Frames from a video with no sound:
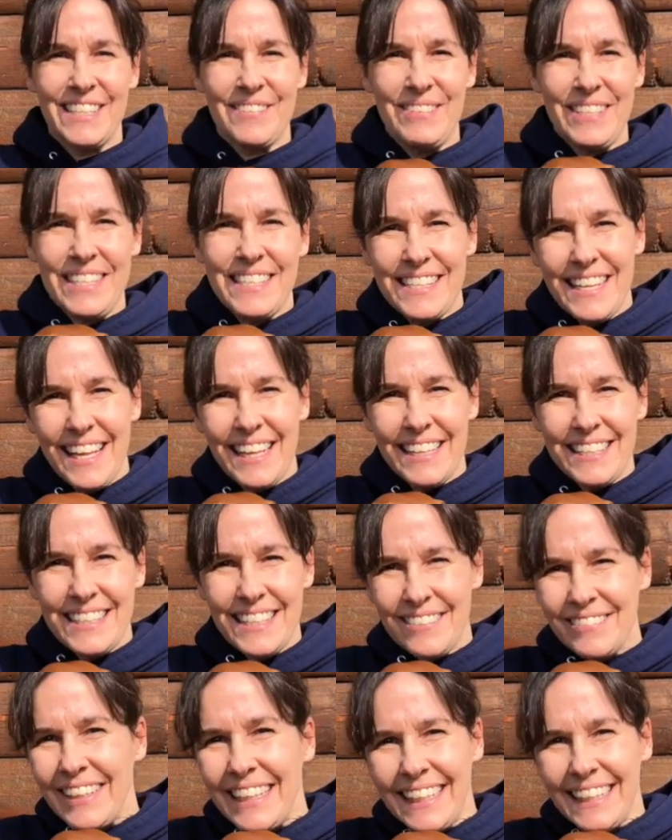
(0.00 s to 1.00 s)
It's Mrs.
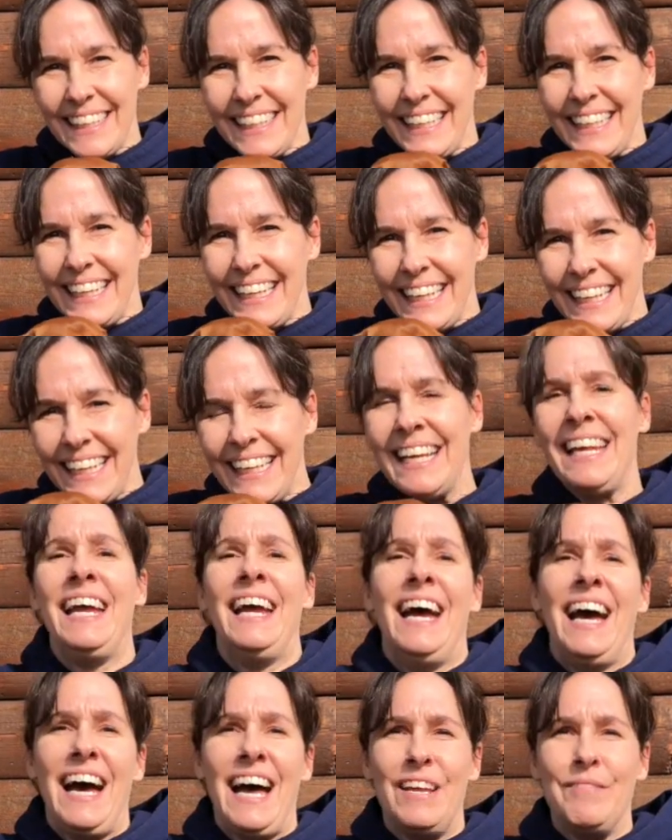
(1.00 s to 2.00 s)
Ellison Wrigley.
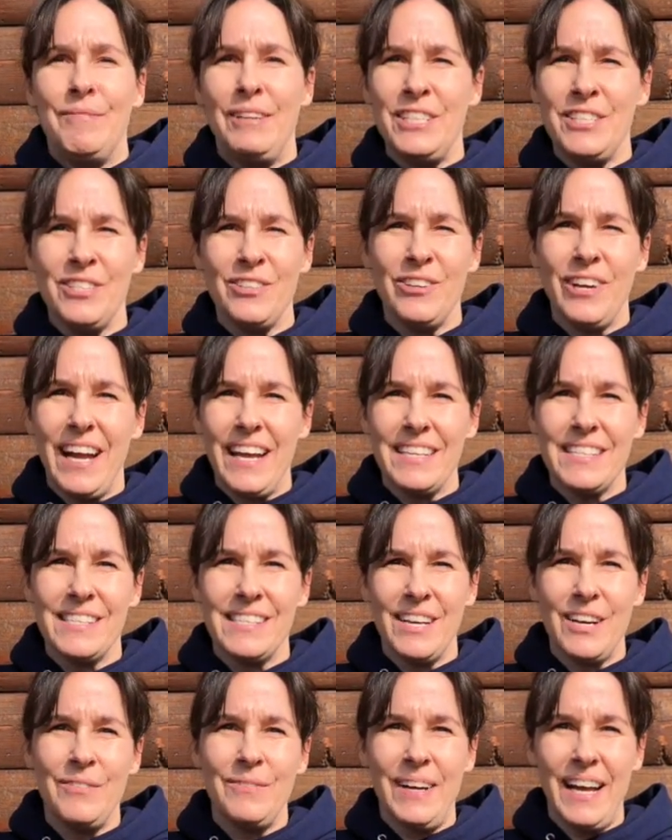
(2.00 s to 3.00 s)
I miss you guys
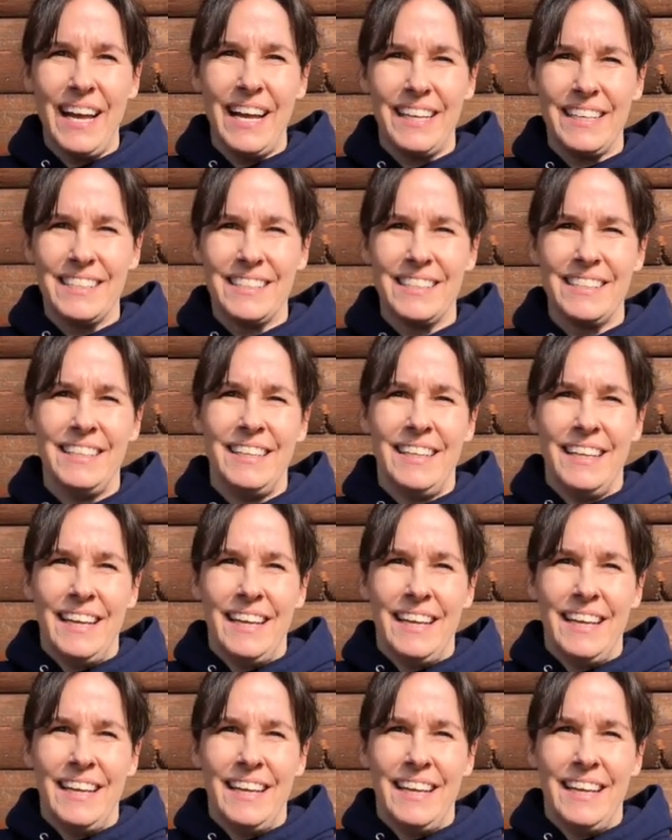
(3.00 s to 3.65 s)
so much.